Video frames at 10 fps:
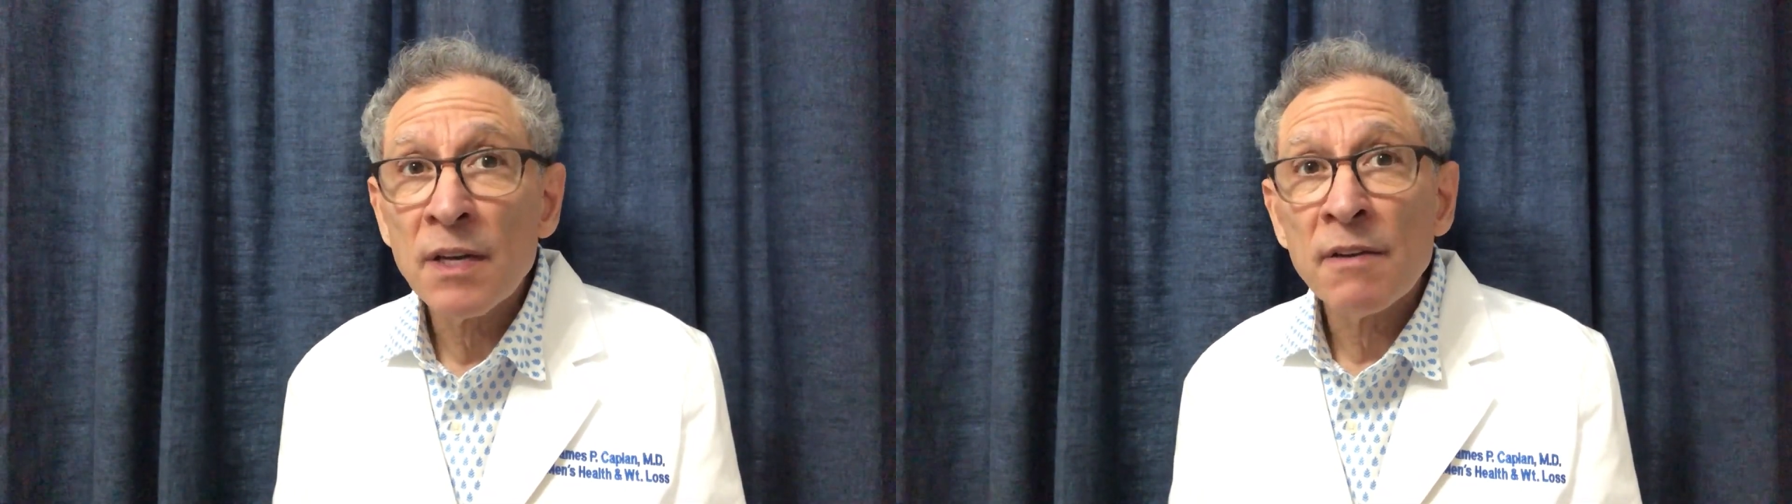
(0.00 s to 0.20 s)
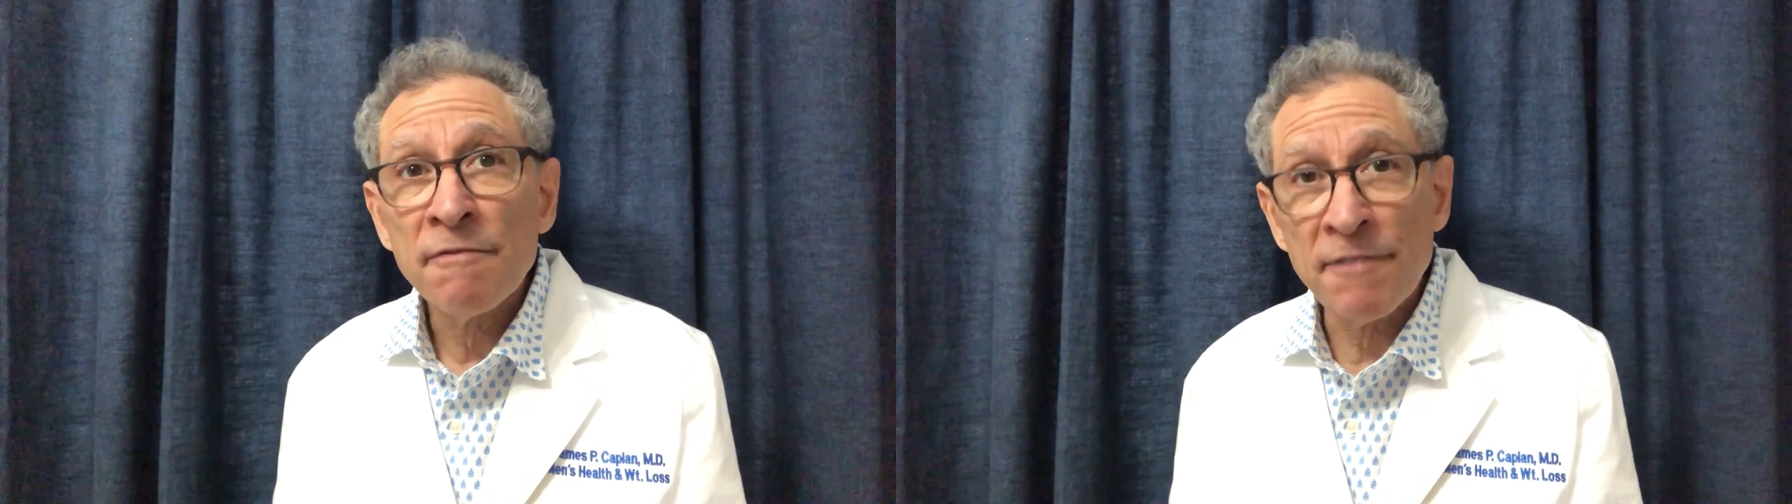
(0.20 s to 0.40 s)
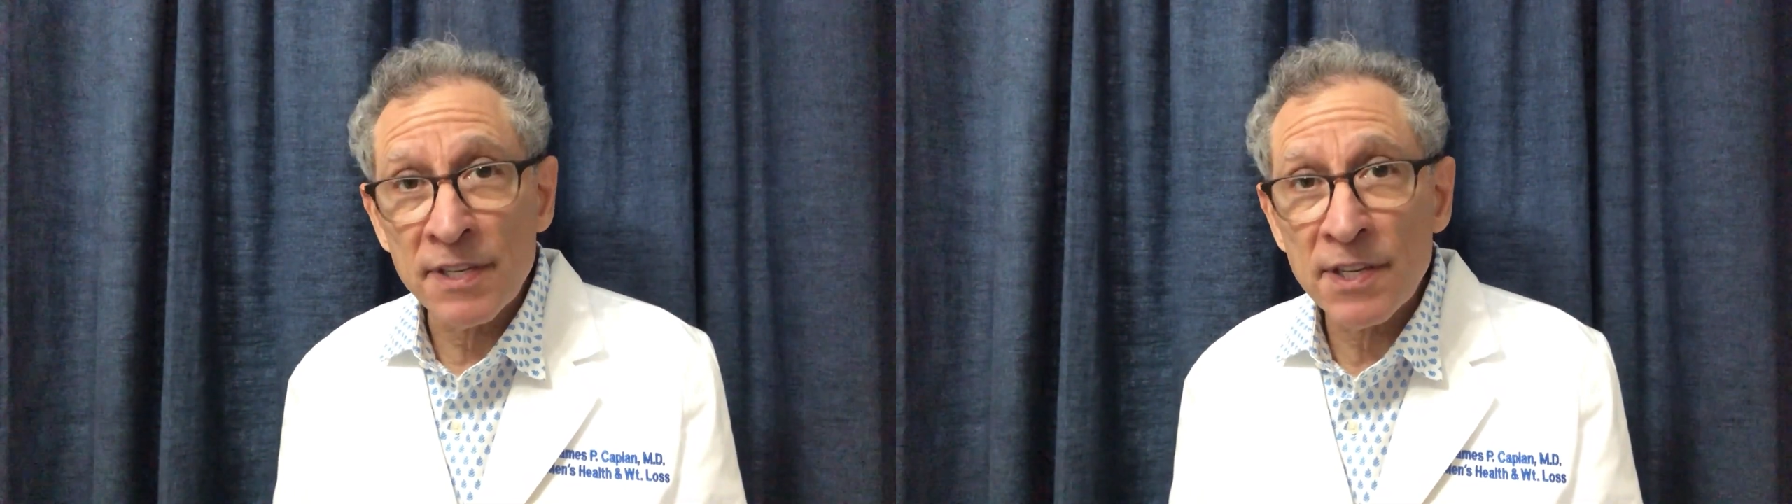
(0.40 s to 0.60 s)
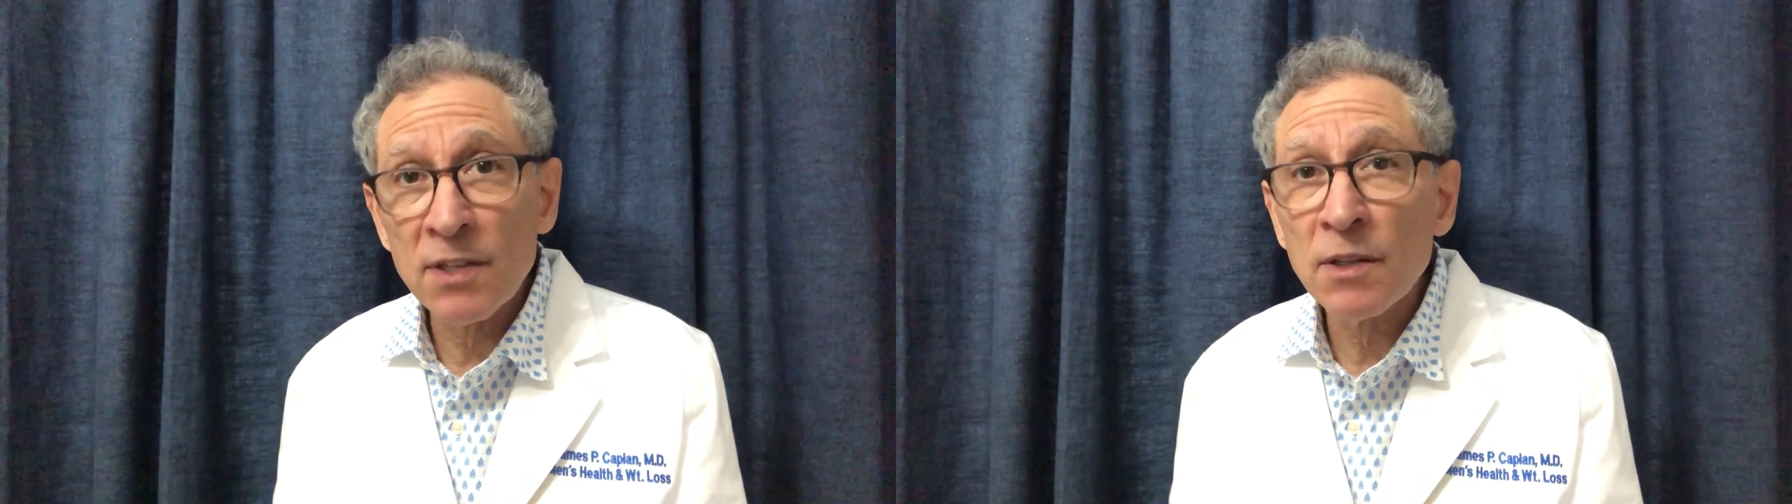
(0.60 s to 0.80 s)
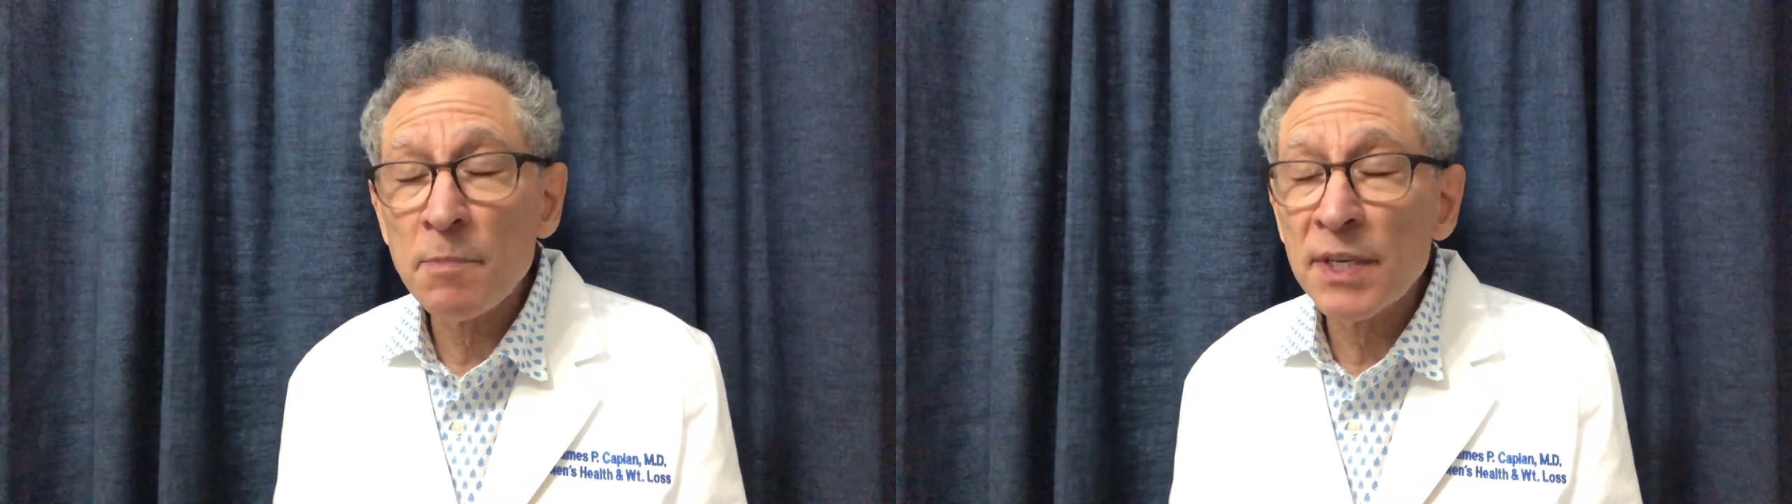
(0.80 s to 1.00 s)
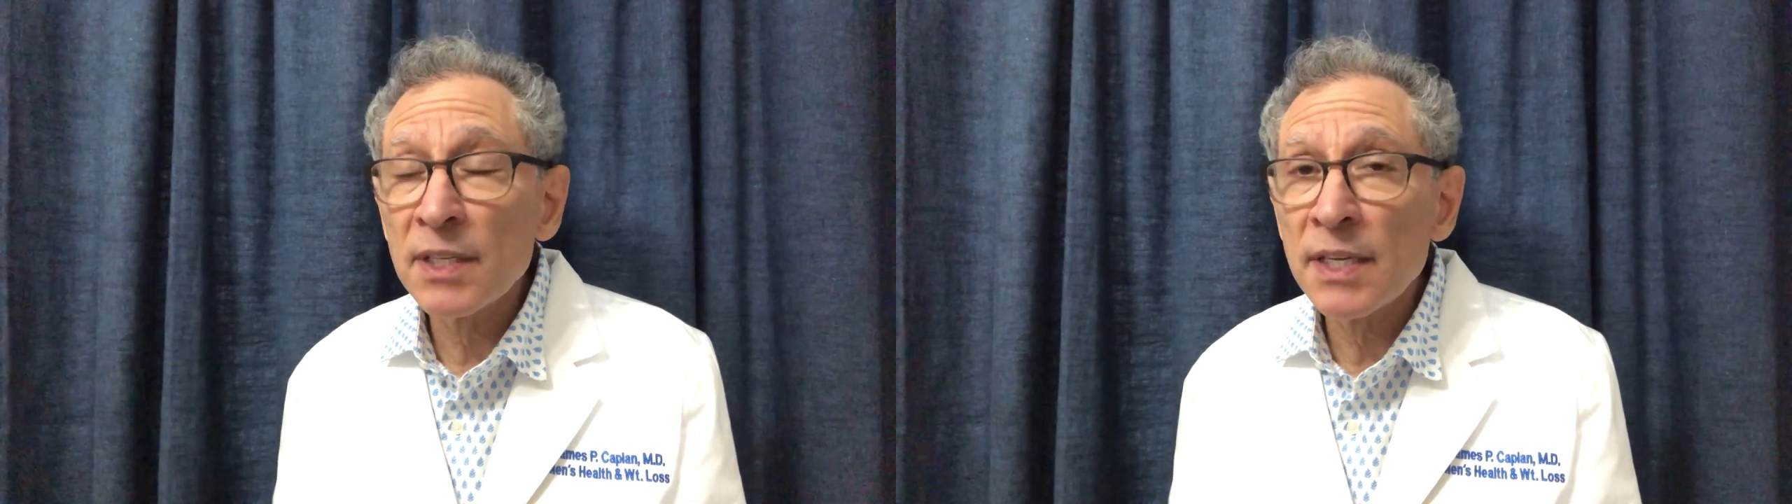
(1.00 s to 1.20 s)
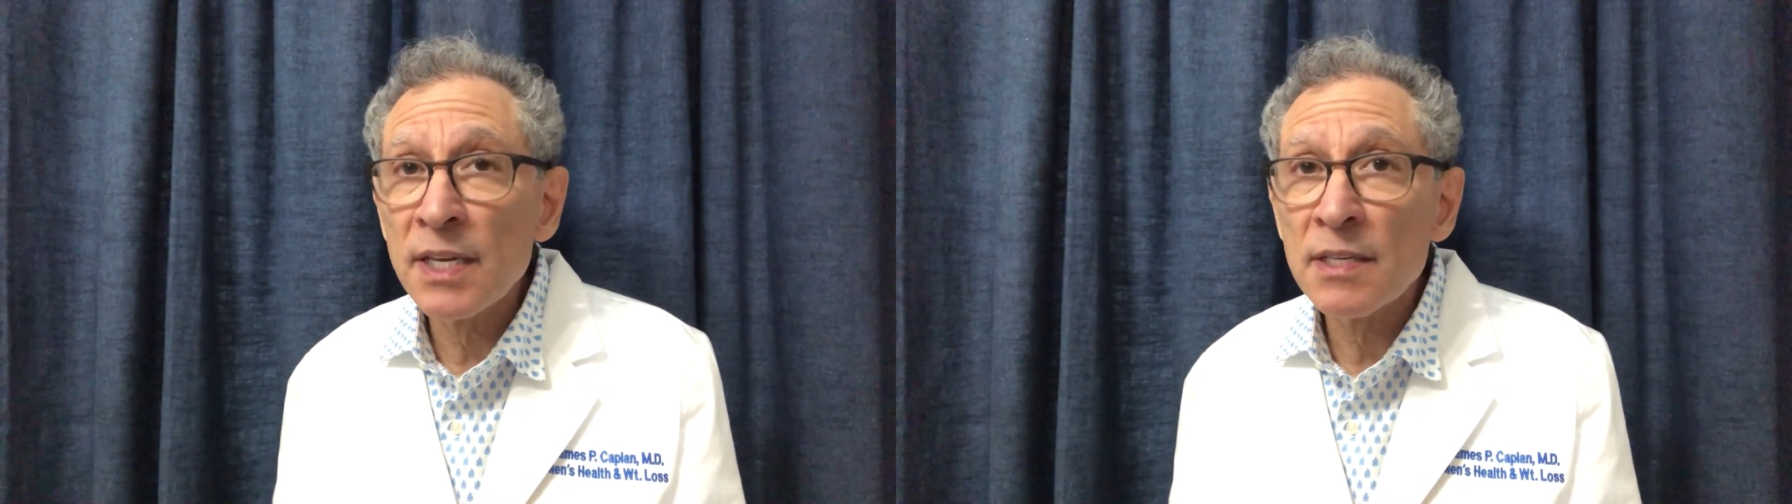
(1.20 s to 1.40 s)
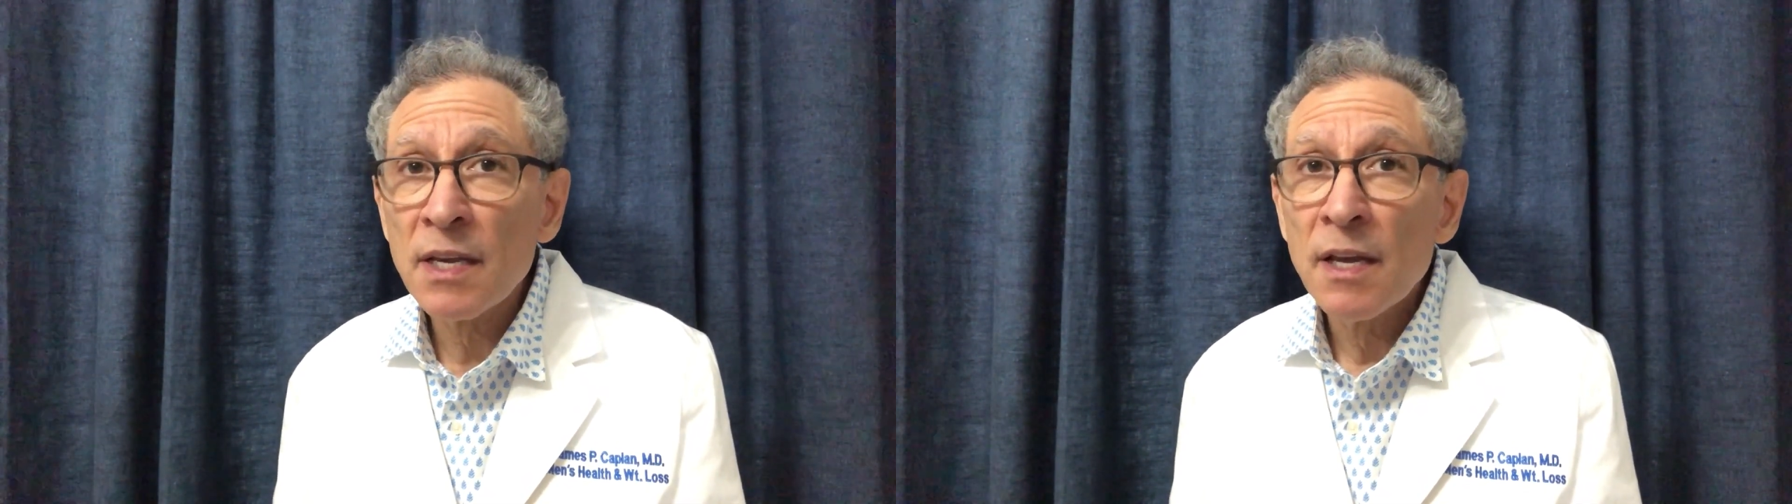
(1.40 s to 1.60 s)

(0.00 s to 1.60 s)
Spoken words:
physical abilities,